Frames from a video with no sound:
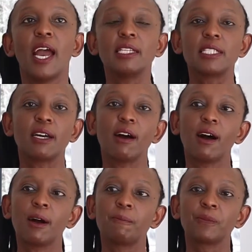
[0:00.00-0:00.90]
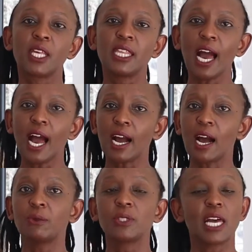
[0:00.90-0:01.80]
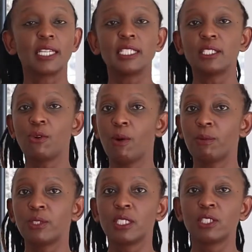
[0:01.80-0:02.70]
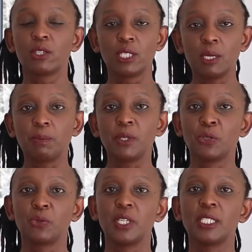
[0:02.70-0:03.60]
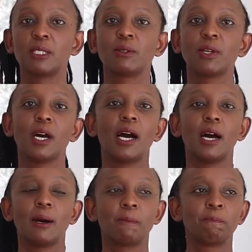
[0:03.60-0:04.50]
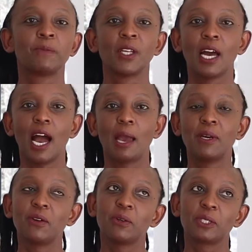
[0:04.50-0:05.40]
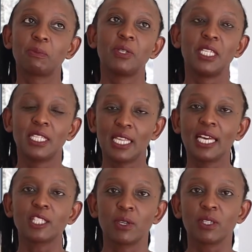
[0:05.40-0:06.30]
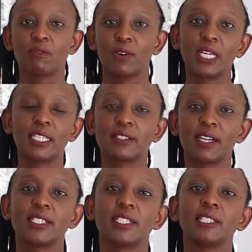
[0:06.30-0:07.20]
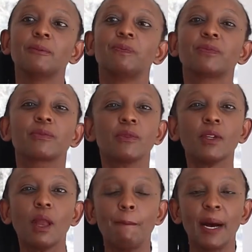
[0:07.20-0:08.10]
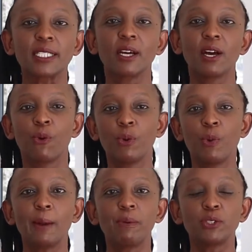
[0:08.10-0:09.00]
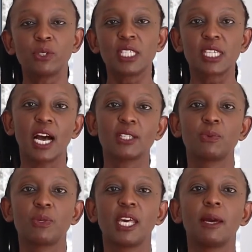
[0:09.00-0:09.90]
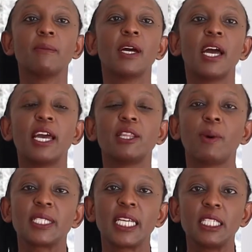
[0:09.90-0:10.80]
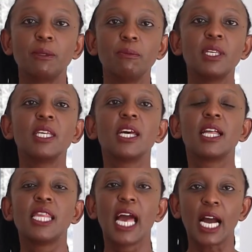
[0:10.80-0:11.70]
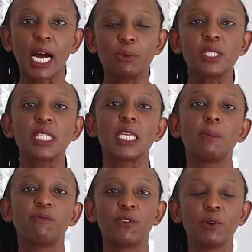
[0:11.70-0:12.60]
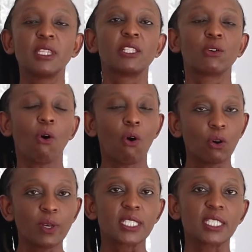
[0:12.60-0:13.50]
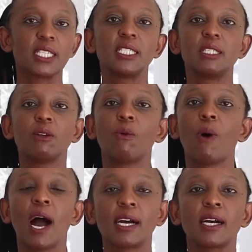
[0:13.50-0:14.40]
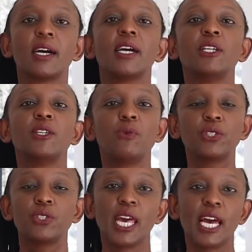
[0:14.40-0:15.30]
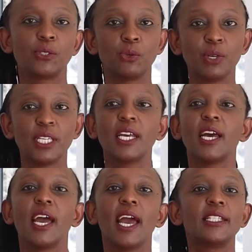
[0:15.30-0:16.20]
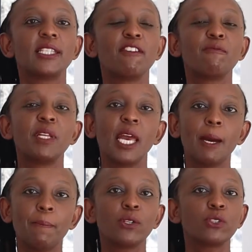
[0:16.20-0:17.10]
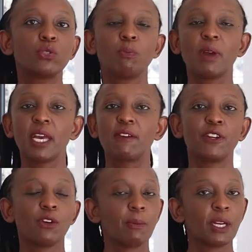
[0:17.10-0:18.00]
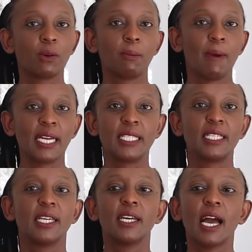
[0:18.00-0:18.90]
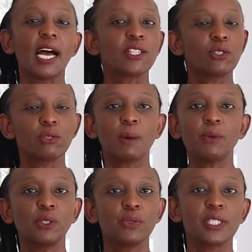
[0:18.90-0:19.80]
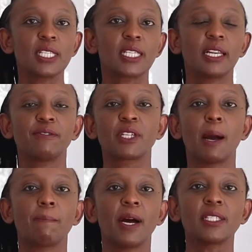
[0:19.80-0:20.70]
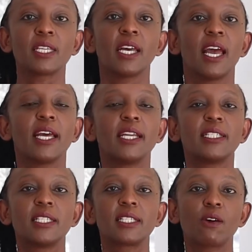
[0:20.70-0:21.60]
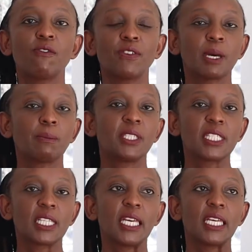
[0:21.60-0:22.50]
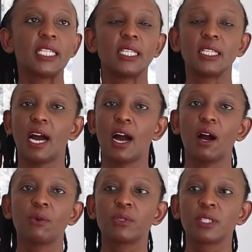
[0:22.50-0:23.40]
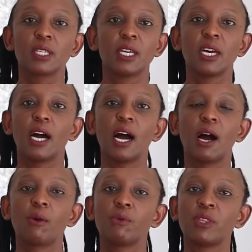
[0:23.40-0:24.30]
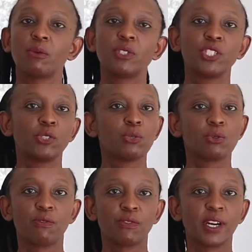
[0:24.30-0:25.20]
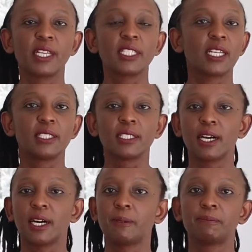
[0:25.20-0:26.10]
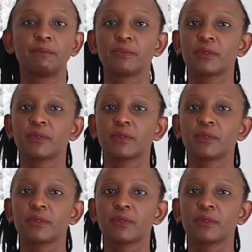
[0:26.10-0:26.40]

And uh, their accounts, I didn't go deep into it. Um, I may not be in that space of online writing, but we were able to discuss with them and they were telling me their accounts keep flowing. There's always steady work in which they are doing and they've been able to make phenomenal money. As somebody who's just left campus and is comfortably staying in a house uh, without issues of rent and um,